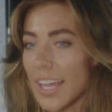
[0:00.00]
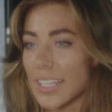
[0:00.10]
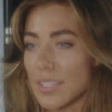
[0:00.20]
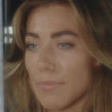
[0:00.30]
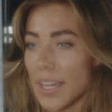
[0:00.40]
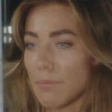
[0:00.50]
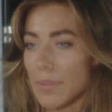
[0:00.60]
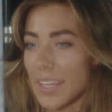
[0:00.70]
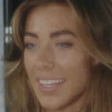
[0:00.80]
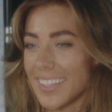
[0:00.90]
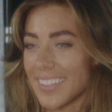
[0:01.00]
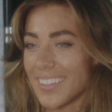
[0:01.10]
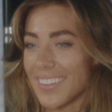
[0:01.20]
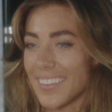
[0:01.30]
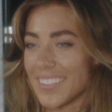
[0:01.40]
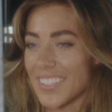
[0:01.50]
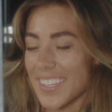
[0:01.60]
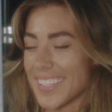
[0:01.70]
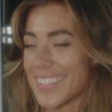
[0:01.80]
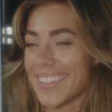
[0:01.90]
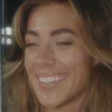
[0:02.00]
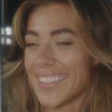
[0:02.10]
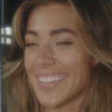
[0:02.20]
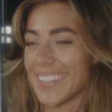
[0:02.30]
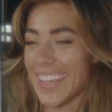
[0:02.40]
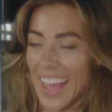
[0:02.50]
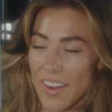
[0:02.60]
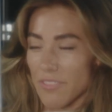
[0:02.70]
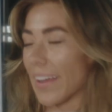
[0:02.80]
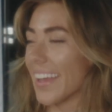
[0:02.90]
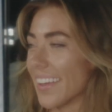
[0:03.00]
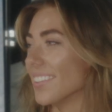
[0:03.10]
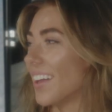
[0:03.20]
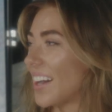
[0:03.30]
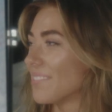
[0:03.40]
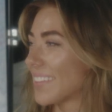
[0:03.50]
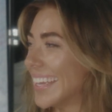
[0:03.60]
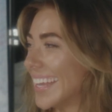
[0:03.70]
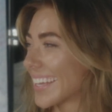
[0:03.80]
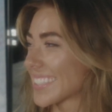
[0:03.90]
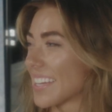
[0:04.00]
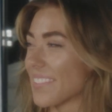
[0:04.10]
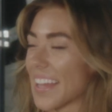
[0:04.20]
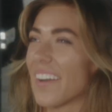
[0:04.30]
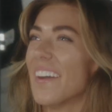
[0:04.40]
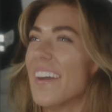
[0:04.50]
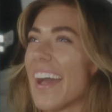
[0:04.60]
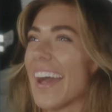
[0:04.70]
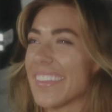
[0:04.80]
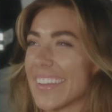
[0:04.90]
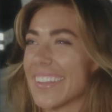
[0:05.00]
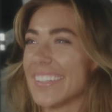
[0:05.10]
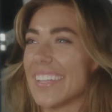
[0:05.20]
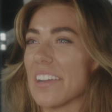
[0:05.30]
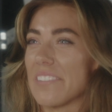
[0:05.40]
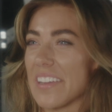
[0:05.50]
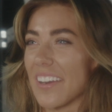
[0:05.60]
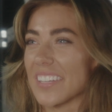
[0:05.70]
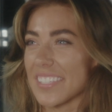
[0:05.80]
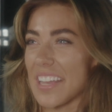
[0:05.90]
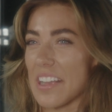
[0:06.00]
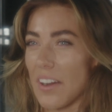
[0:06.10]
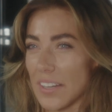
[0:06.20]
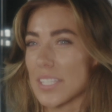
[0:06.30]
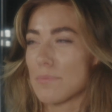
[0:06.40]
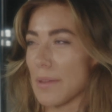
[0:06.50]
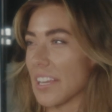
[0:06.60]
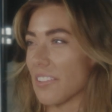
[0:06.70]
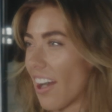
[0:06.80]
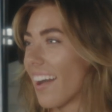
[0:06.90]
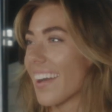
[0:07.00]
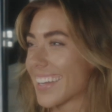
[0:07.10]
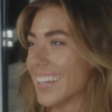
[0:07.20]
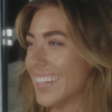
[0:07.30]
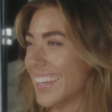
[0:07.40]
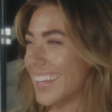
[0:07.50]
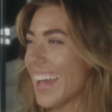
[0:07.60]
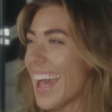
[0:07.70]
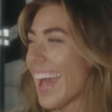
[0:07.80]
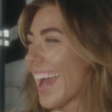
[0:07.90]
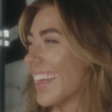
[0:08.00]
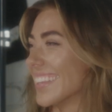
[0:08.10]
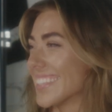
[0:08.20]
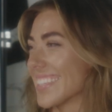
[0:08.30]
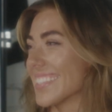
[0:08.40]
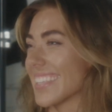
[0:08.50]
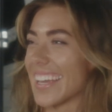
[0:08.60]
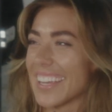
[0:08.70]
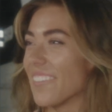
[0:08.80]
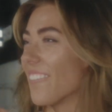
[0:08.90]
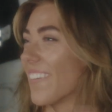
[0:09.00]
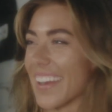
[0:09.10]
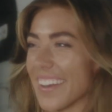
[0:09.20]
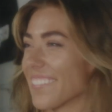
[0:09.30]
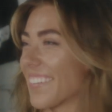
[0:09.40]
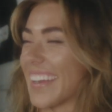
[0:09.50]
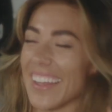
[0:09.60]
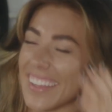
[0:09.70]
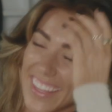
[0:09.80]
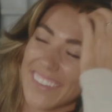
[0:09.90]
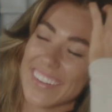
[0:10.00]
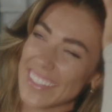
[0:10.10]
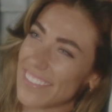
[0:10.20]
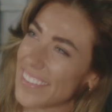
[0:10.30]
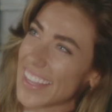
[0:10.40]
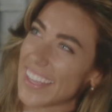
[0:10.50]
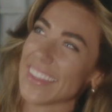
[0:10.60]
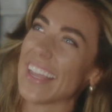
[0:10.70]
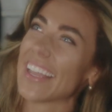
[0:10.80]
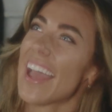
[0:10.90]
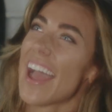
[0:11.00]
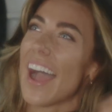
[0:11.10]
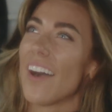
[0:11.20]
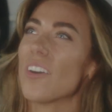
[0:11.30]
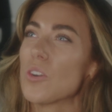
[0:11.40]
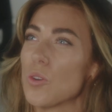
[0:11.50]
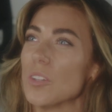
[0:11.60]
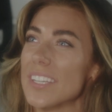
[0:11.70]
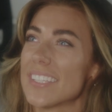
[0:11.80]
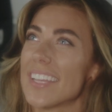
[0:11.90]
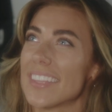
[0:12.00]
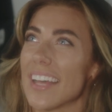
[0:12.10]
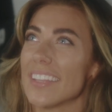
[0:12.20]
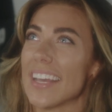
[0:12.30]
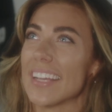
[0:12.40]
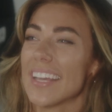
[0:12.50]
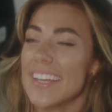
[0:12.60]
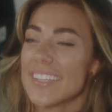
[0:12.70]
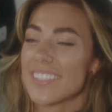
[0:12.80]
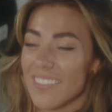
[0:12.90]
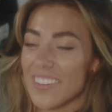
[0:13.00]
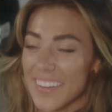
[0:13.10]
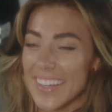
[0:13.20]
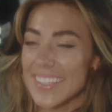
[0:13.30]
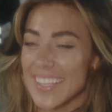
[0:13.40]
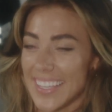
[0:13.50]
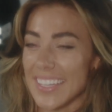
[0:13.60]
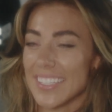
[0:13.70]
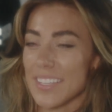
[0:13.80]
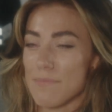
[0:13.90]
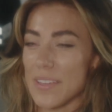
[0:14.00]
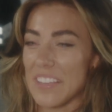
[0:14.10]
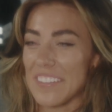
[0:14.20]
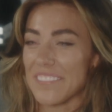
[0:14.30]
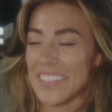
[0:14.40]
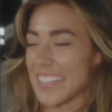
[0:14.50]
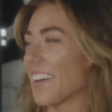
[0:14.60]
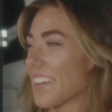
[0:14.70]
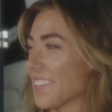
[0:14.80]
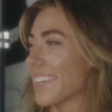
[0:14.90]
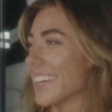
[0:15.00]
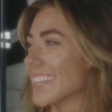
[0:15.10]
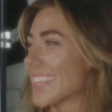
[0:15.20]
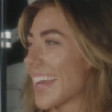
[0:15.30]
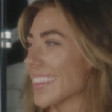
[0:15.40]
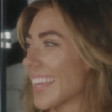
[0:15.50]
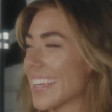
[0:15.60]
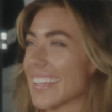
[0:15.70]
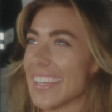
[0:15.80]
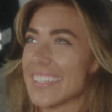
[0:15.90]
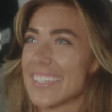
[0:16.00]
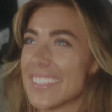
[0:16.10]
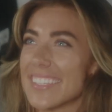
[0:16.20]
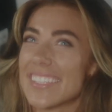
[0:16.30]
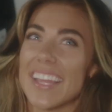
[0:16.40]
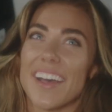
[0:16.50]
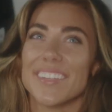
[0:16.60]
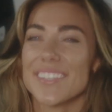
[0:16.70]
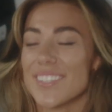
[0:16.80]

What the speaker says: it's made me just get out of my head a lot, because I'm like, at the end of the day, we are just like on a spinning rock and this is like a weird reality that we're living. And like, how cool is it that like some of us get to be photographers and like get to just tell